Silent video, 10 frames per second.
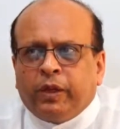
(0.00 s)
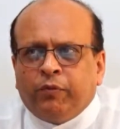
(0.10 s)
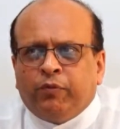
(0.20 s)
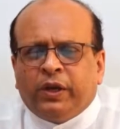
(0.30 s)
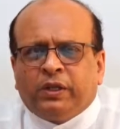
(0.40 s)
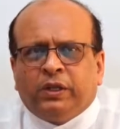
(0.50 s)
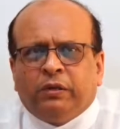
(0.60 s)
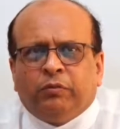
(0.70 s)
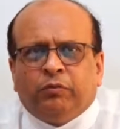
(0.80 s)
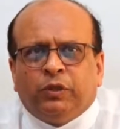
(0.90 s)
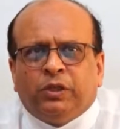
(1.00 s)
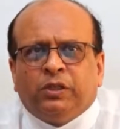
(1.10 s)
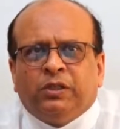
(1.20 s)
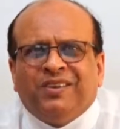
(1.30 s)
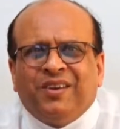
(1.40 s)
infection which
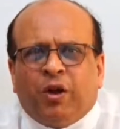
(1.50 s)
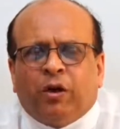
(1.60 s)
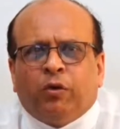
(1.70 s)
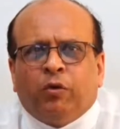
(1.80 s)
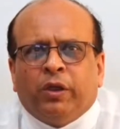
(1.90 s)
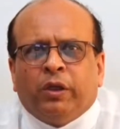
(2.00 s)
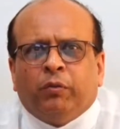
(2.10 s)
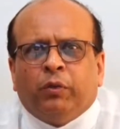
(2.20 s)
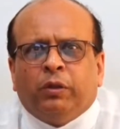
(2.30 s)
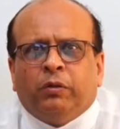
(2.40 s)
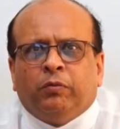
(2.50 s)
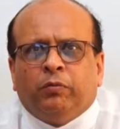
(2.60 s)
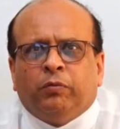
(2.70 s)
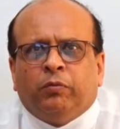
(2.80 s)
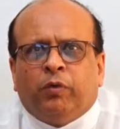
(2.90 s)
is not going with
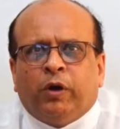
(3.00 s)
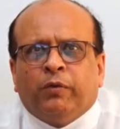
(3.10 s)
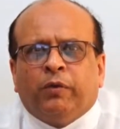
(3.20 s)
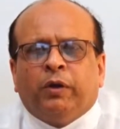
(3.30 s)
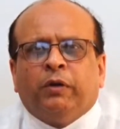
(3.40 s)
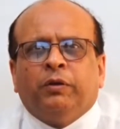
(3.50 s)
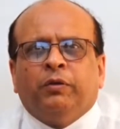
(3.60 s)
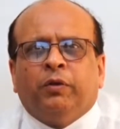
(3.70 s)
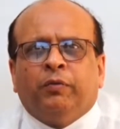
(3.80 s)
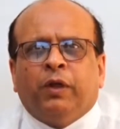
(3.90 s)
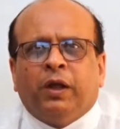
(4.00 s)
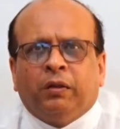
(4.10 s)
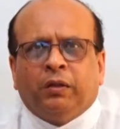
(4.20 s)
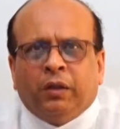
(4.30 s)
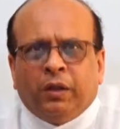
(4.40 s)
whatever you have
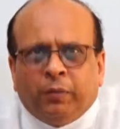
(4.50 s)
done,